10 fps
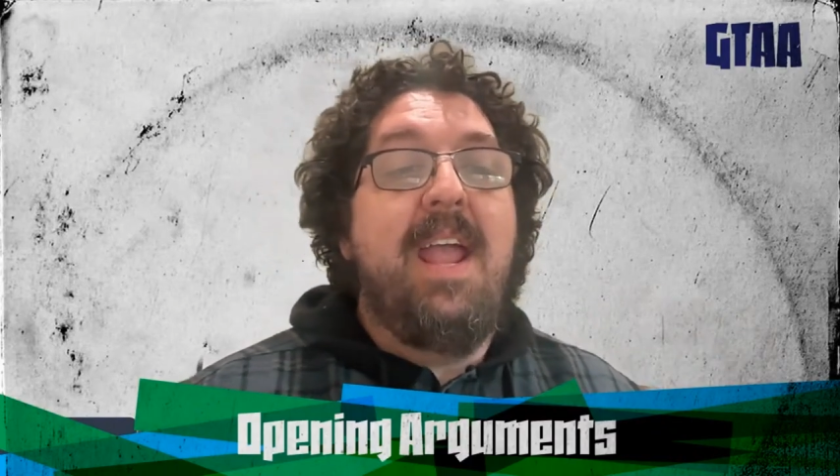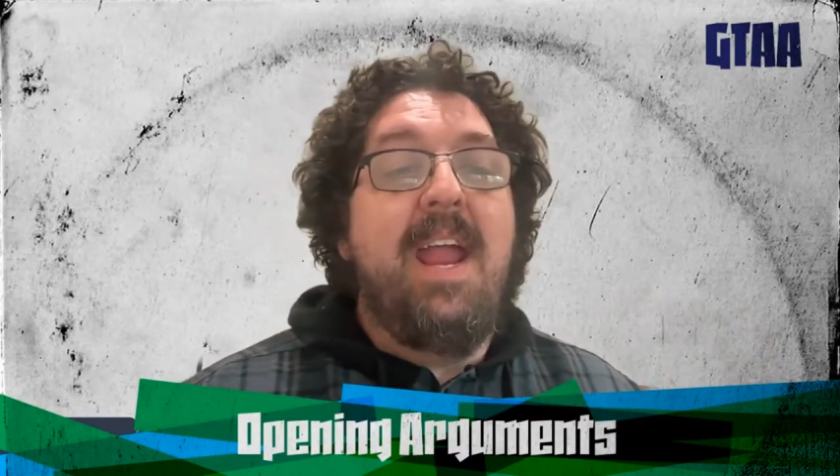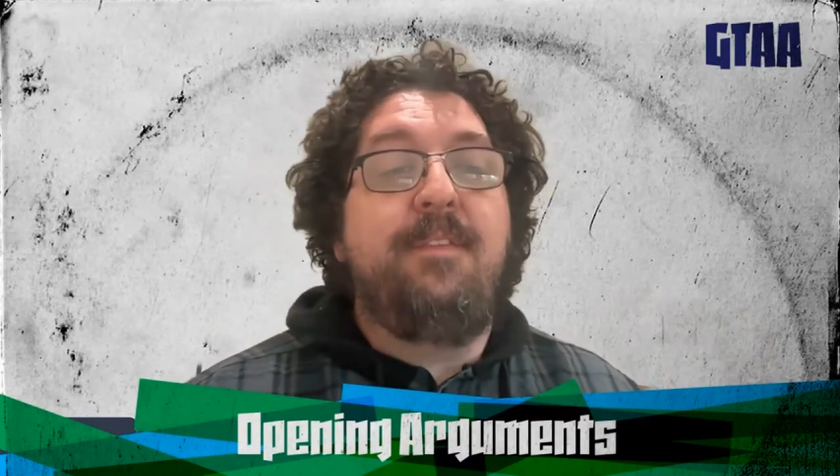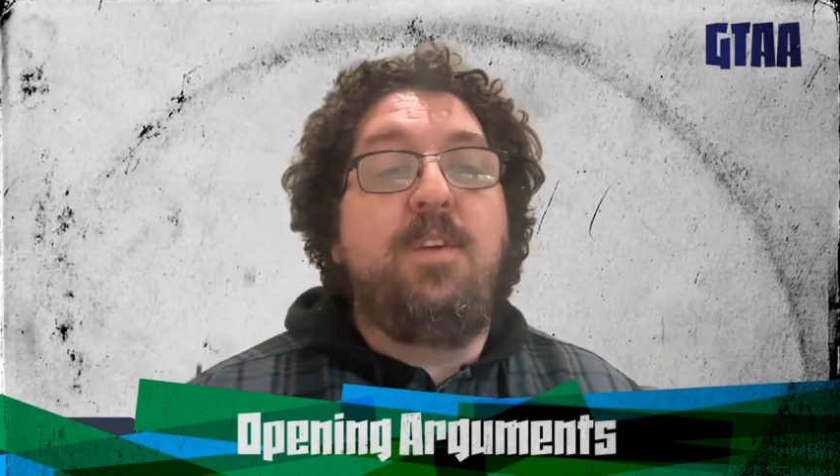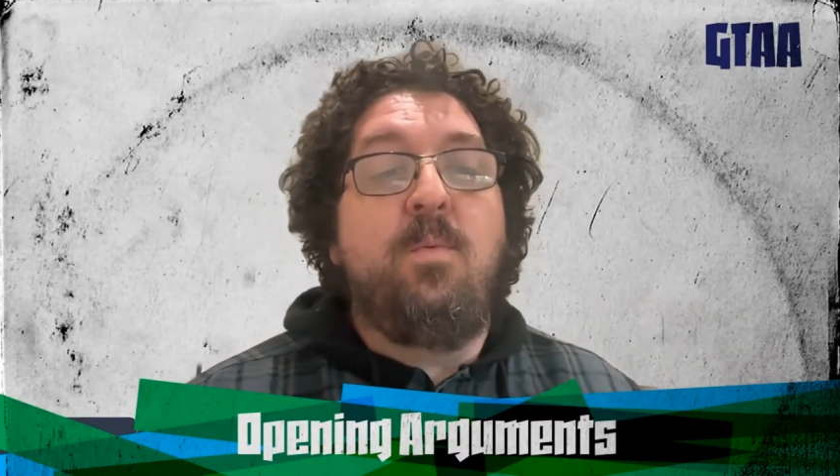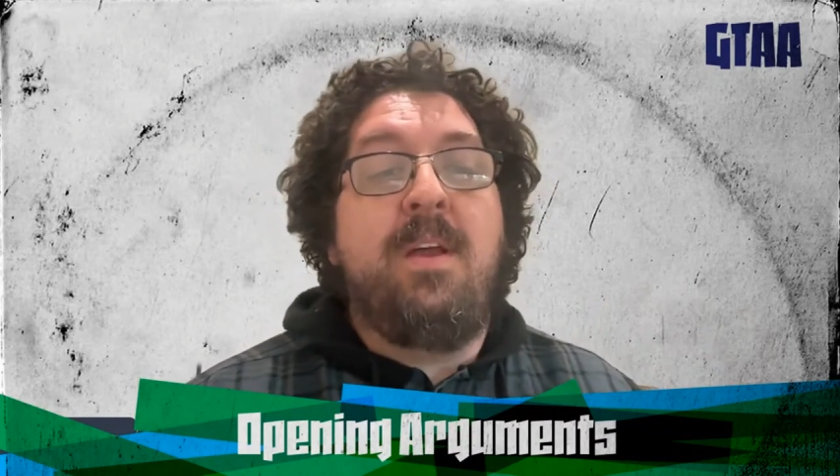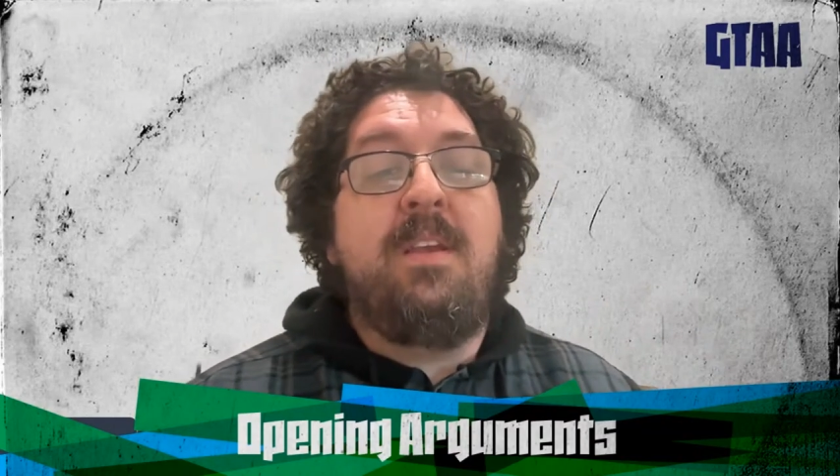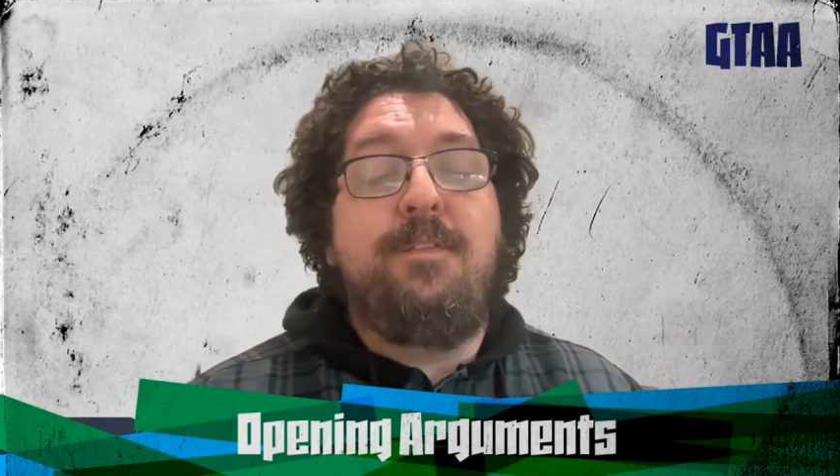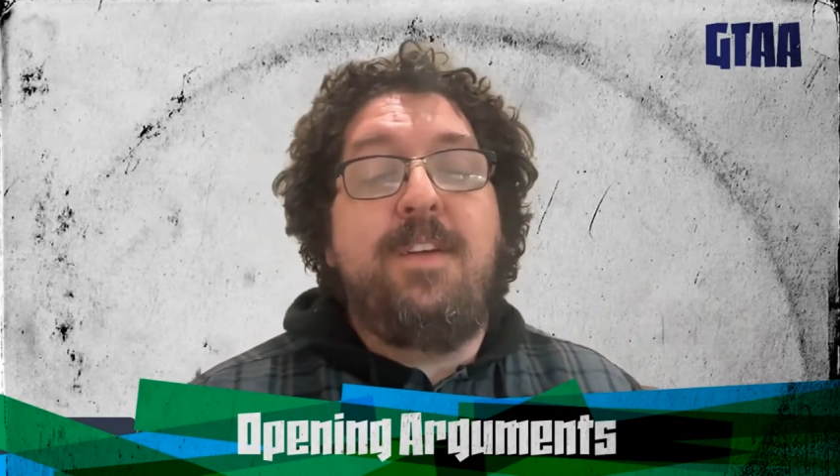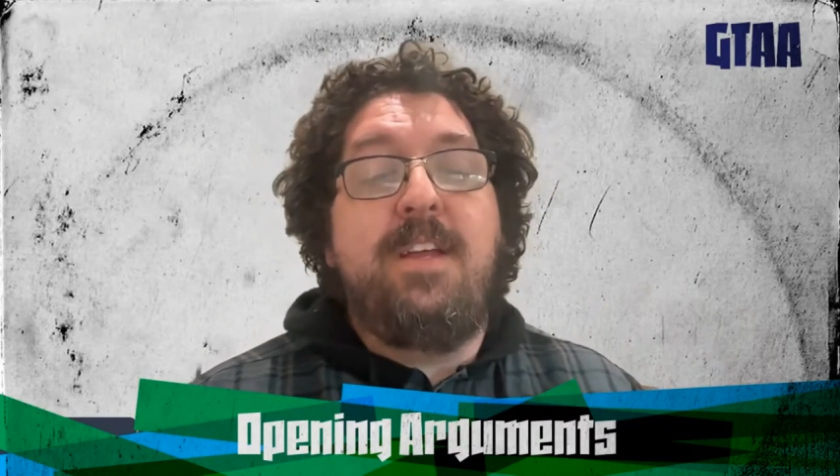And if you want
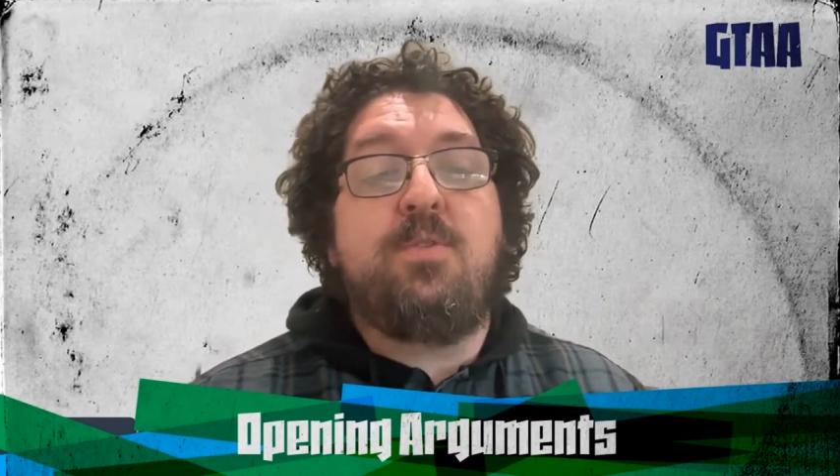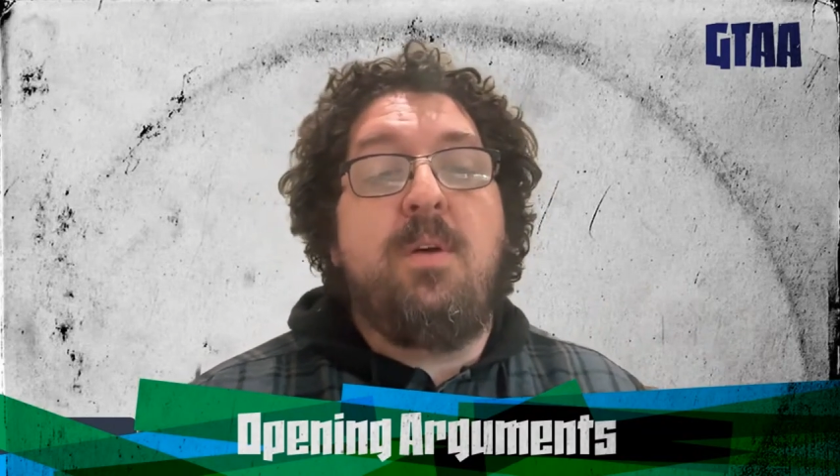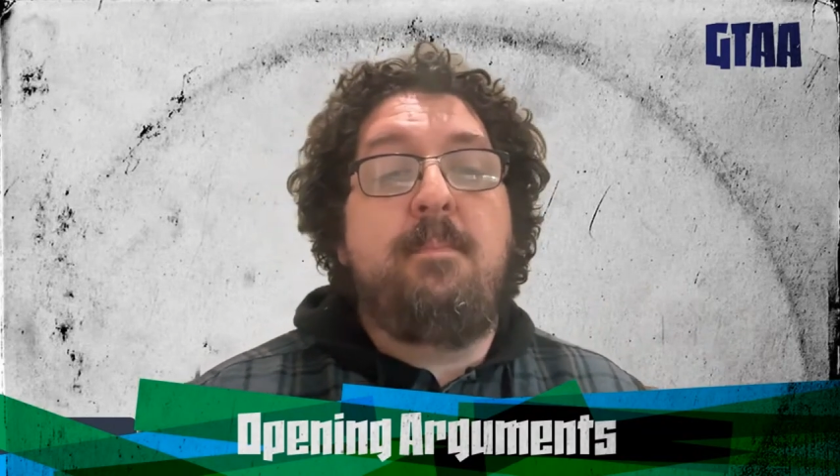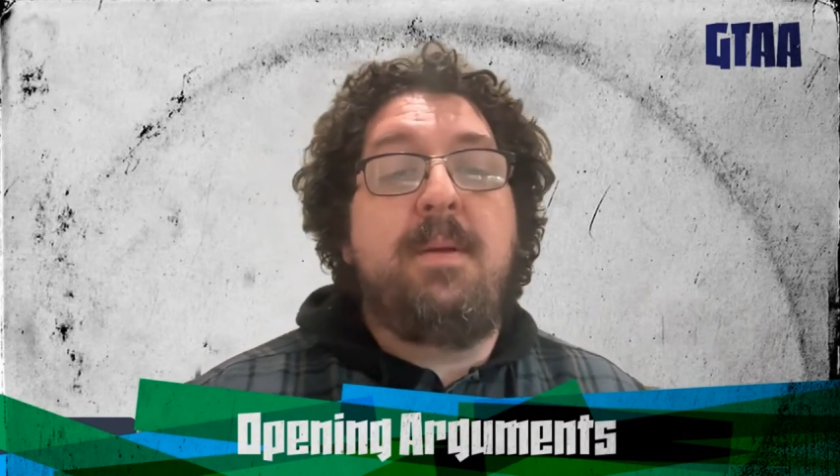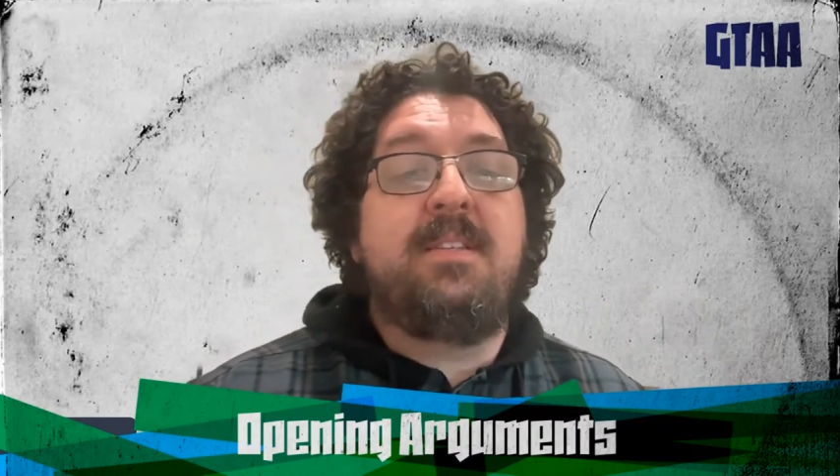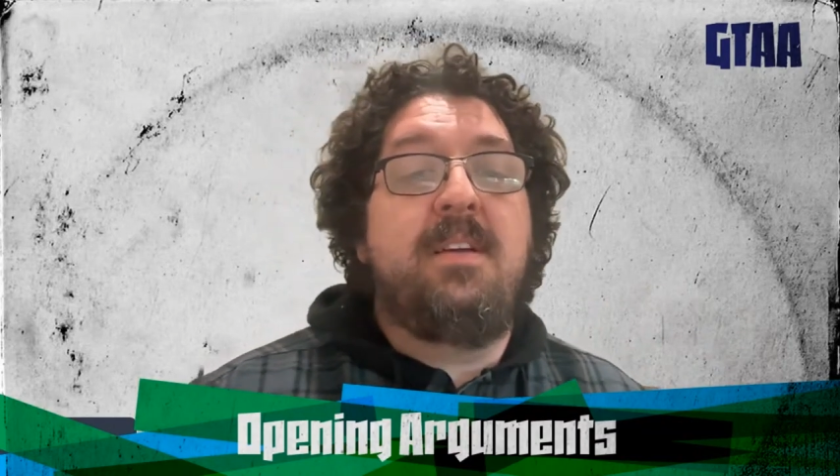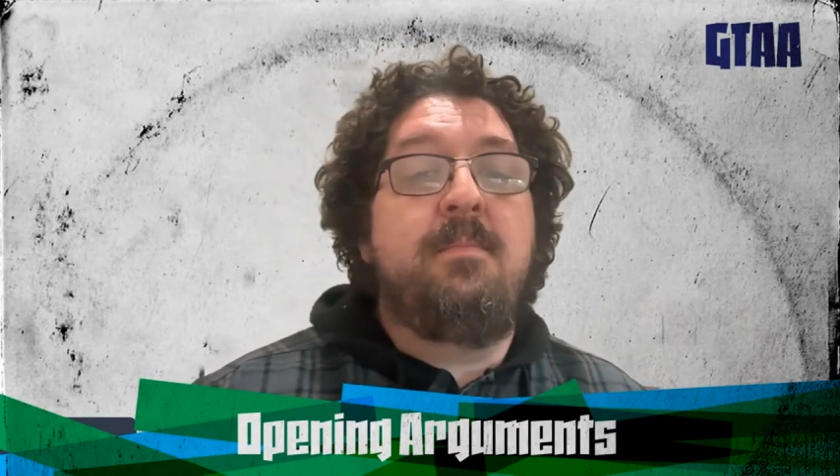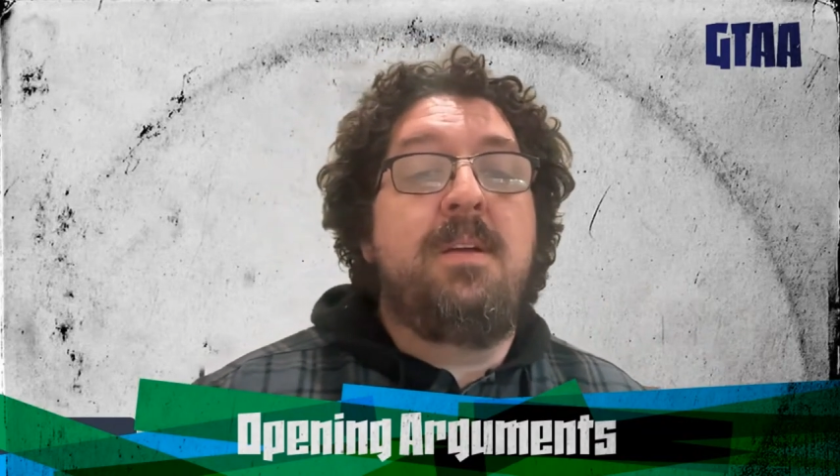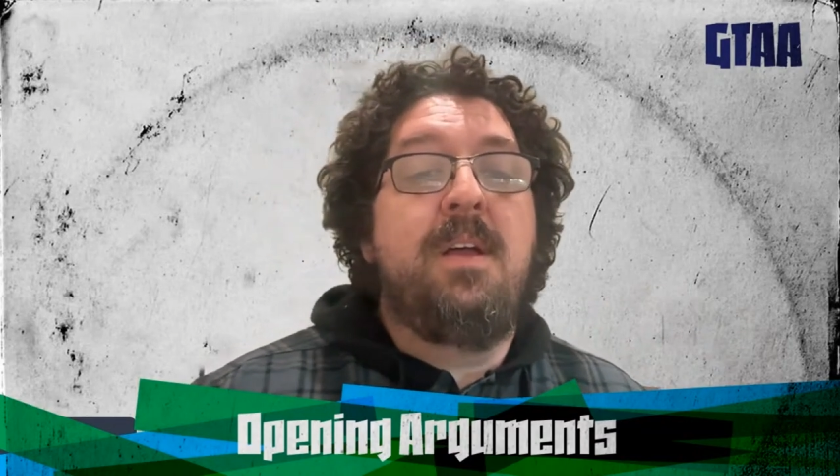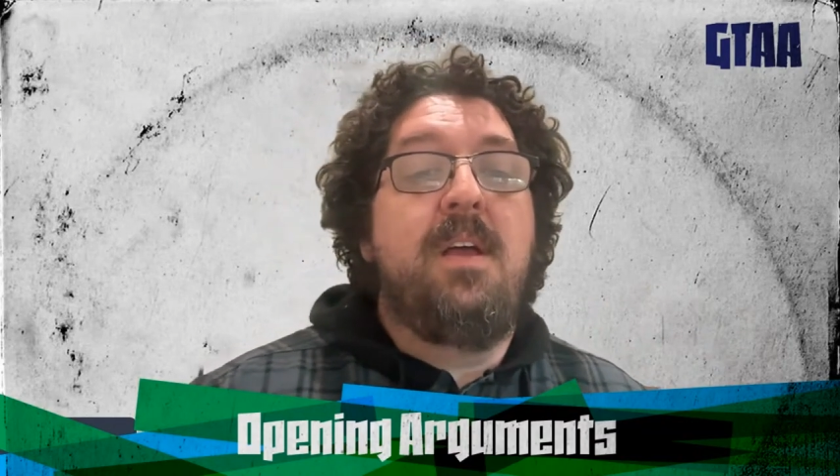to defeat
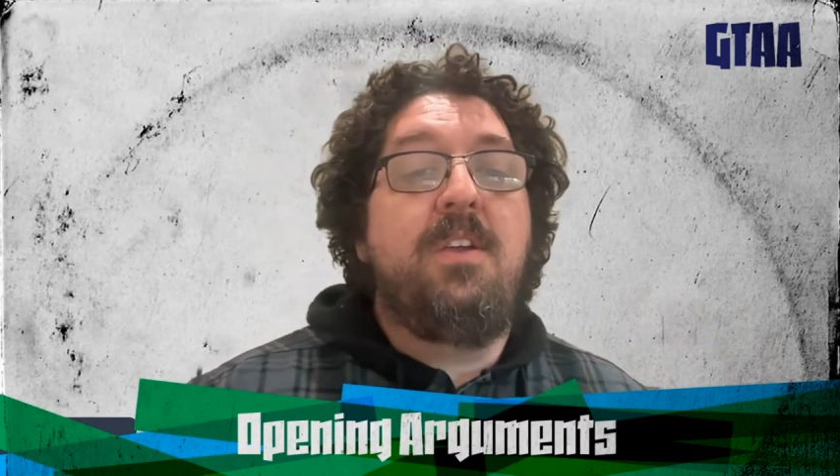Trumpism,